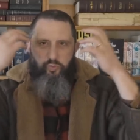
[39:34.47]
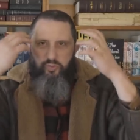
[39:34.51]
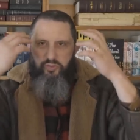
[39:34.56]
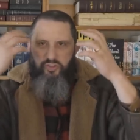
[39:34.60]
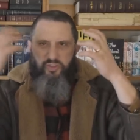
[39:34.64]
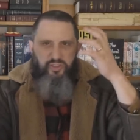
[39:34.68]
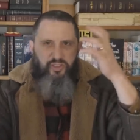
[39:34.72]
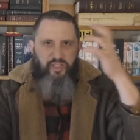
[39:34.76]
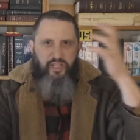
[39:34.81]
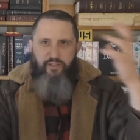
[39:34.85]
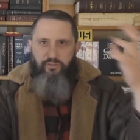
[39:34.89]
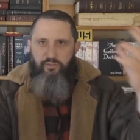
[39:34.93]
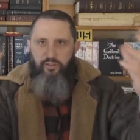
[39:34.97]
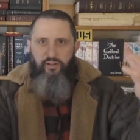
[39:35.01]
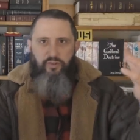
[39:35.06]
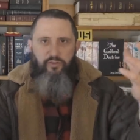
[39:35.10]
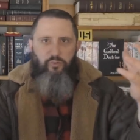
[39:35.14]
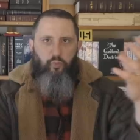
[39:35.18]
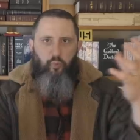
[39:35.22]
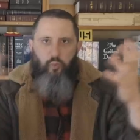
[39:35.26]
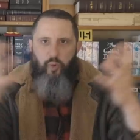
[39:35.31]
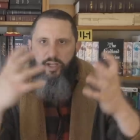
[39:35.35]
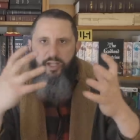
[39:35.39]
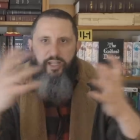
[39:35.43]

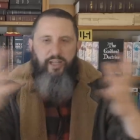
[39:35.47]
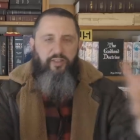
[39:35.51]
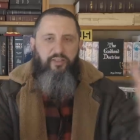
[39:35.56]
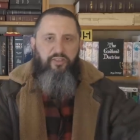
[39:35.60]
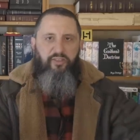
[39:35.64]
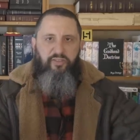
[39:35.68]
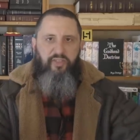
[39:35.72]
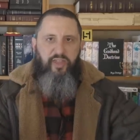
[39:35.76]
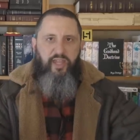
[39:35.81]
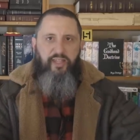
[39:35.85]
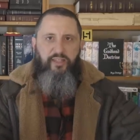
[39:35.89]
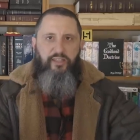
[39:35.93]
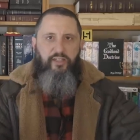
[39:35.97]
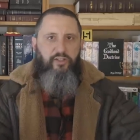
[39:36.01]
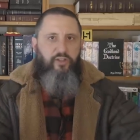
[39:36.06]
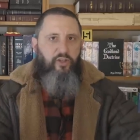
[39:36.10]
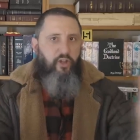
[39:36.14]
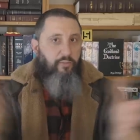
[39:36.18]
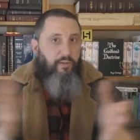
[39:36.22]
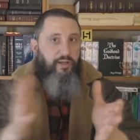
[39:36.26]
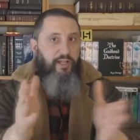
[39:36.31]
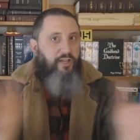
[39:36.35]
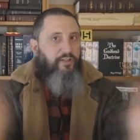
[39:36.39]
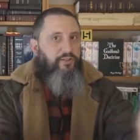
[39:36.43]
secret, wicked thing that
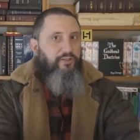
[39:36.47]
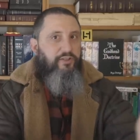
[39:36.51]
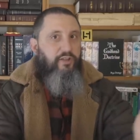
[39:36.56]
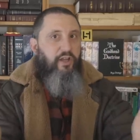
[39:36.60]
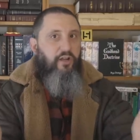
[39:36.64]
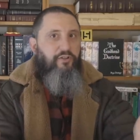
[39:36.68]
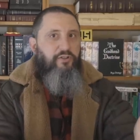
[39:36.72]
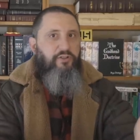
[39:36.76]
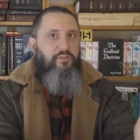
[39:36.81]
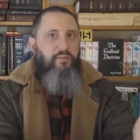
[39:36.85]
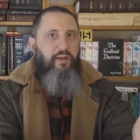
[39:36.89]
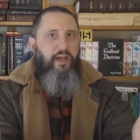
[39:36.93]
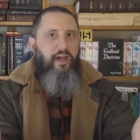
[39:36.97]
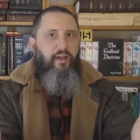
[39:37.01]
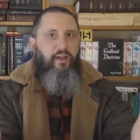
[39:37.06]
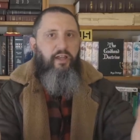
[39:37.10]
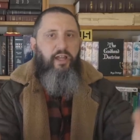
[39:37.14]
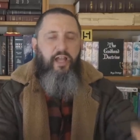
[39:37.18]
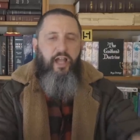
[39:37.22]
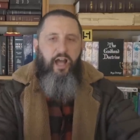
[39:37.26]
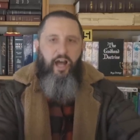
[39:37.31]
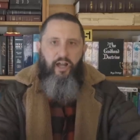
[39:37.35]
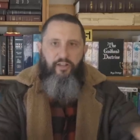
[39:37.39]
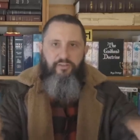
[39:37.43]
nobody else knows
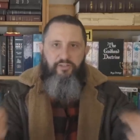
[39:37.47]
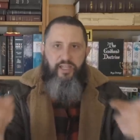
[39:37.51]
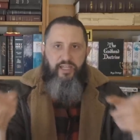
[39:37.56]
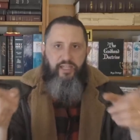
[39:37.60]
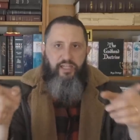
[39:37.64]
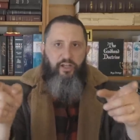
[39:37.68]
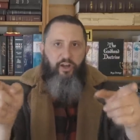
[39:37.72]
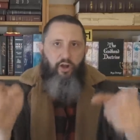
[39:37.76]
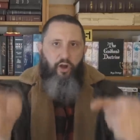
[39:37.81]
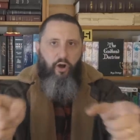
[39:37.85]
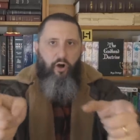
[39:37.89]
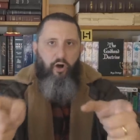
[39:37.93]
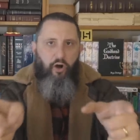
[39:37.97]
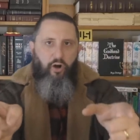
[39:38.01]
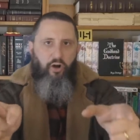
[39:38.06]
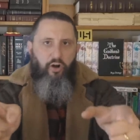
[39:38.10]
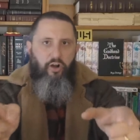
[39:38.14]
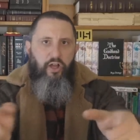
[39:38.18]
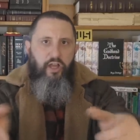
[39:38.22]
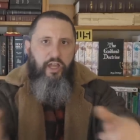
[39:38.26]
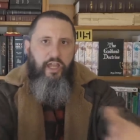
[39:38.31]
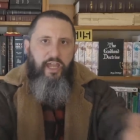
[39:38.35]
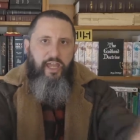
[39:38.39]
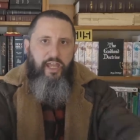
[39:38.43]
about. I'll take it
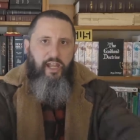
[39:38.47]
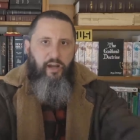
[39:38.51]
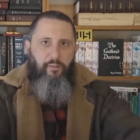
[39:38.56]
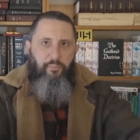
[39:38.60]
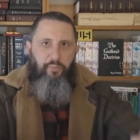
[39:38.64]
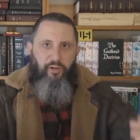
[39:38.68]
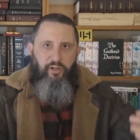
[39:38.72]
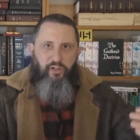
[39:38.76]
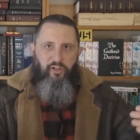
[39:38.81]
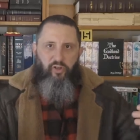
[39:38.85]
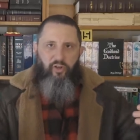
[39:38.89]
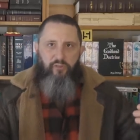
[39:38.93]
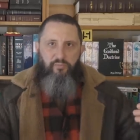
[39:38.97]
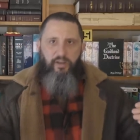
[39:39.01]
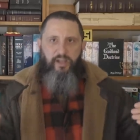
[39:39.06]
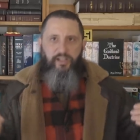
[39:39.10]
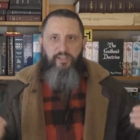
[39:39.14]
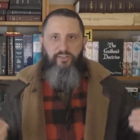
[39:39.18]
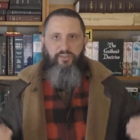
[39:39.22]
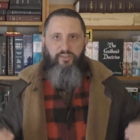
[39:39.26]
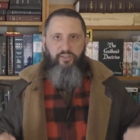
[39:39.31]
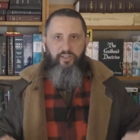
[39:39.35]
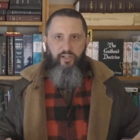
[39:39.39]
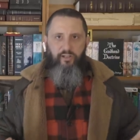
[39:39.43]
all and I'll put it on
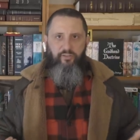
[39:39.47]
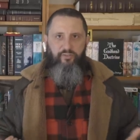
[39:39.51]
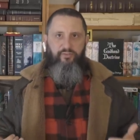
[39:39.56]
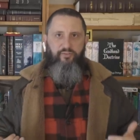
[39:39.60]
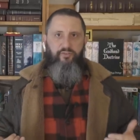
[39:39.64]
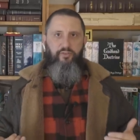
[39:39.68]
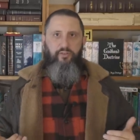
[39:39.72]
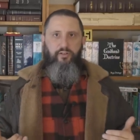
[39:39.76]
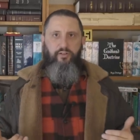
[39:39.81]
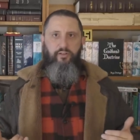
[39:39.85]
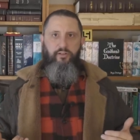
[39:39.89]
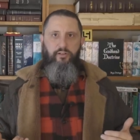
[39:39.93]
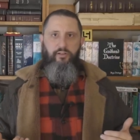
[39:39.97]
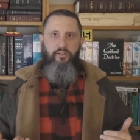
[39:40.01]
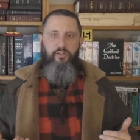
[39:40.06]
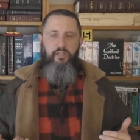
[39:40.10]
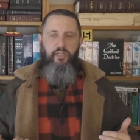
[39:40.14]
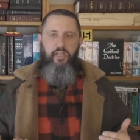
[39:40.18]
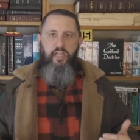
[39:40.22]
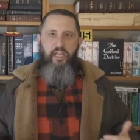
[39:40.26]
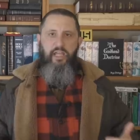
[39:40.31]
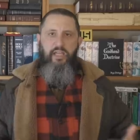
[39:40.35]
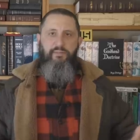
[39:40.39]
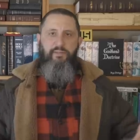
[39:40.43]
myself.
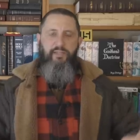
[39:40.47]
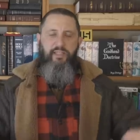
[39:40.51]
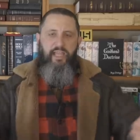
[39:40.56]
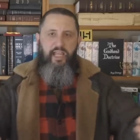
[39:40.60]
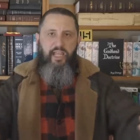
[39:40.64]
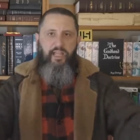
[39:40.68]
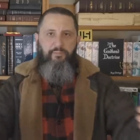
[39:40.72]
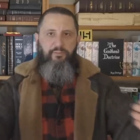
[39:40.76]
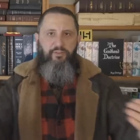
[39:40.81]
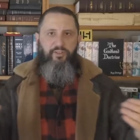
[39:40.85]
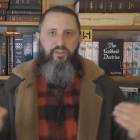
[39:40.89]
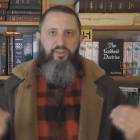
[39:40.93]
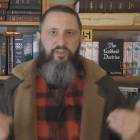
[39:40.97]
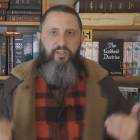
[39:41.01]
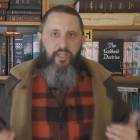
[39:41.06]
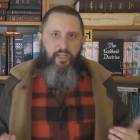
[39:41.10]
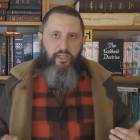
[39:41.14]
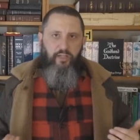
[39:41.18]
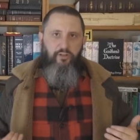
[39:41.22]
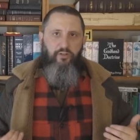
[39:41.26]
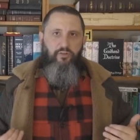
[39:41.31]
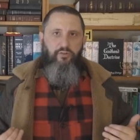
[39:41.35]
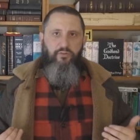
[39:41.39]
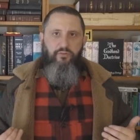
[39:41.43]
He became
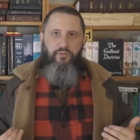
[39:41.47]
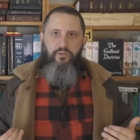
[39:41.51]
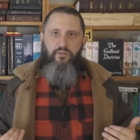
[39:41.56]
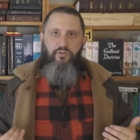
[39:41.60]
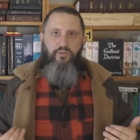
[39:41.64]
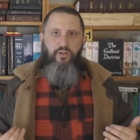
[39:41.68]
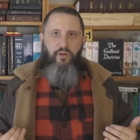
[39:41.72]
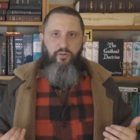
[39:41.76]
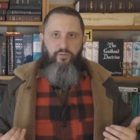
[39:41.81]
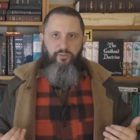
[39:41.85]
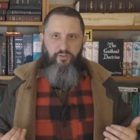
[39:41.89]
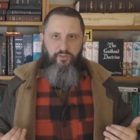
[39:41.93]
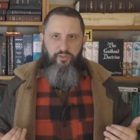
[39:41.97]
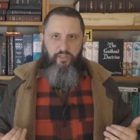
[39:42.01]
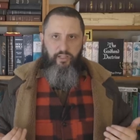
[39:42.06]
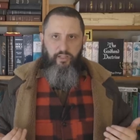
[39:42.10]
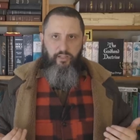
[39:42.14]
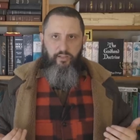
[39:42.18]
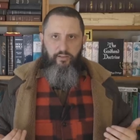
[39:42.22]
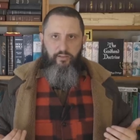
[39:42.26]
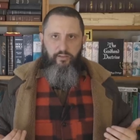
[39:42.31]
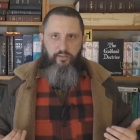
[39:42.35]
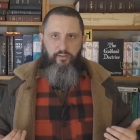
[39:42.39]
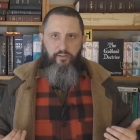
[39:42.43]
sin who knew no
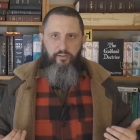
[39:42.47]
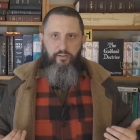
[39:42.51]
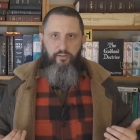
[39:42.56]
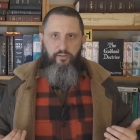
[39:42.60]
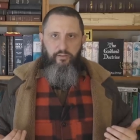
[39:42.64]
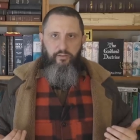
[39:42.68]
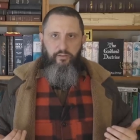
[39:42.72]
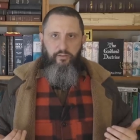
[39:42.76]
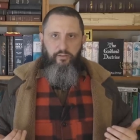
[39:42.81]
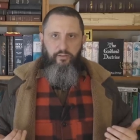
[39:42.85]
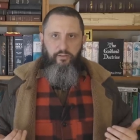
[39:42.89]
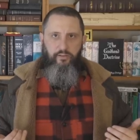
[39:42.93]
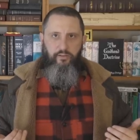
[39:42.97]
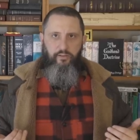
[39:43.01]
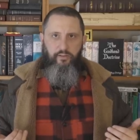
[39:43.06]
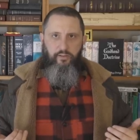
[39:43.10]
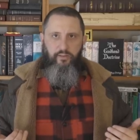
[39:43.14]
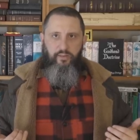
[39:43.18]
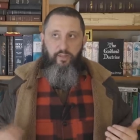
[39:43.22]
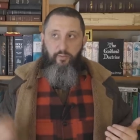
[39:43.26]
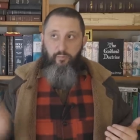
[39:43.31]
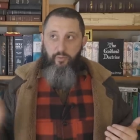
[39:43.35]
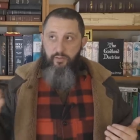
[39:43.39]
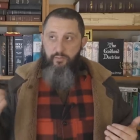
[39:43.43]
sin,
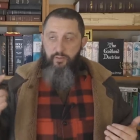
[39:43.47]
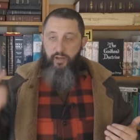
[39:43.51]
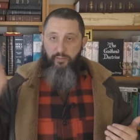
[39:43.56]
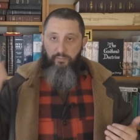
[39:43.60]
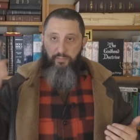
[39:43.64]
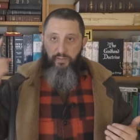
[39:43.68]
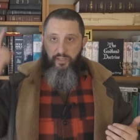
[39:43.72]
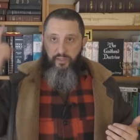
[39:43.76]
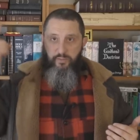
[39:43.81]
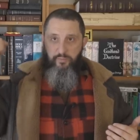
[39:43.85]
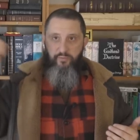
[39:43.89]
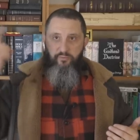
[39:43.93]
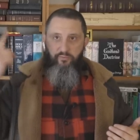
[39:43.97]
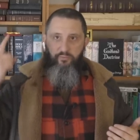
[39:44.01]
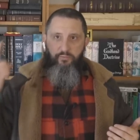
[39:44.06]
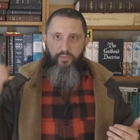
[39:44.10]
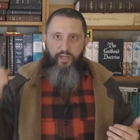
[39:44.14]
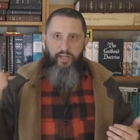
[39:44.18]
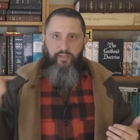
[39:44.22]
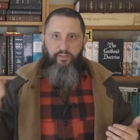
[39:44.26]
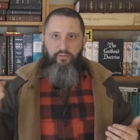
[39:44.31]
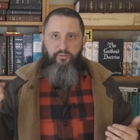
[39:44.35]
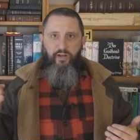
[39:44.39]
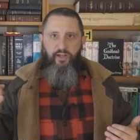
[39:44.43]
that we might be the,
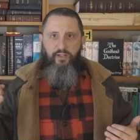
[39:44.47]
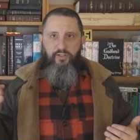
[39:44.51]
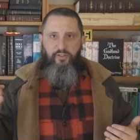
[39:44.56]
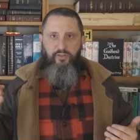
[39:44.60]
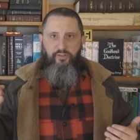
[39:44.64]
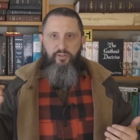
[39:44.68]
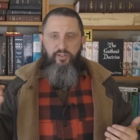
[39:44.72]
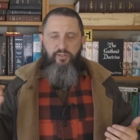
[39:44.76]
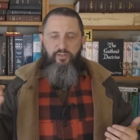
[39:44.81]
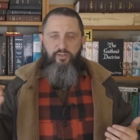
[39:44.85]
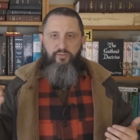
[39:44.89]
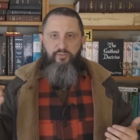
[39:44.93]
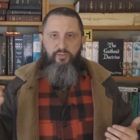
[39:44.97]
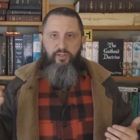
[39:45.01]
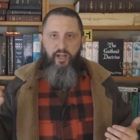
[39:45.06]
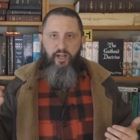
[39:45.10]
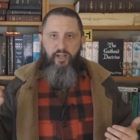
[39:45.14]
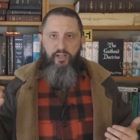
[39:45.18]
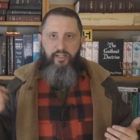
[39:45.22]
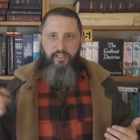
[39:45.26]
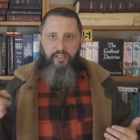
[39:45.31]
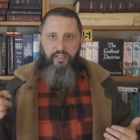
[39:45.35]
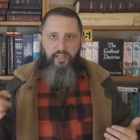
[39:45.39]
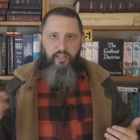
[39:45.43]
made the righteousness of
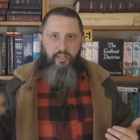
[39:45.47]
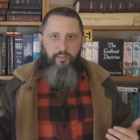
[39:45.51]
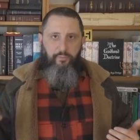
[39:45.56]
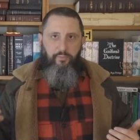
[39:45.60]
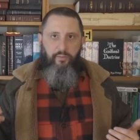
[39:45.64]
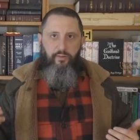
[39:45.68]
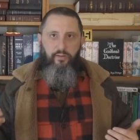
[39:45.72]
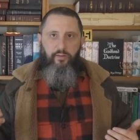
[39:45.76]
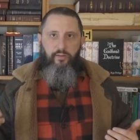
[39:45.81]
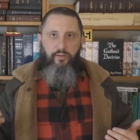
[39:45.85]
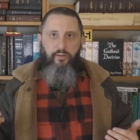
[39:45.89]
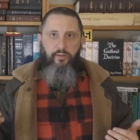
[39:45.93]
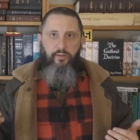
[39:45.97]
God in him.